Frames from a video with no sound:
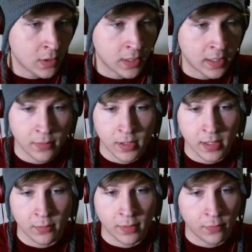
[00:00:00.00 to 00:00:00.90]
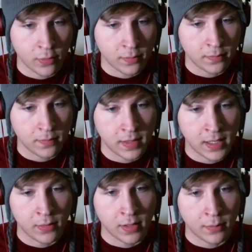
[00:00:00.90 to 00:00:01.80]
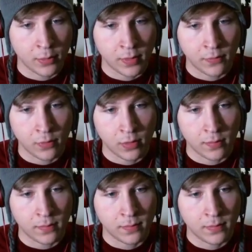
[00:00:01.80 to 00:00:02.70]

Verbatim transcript: and we're going to get reform. And we're going to put reform...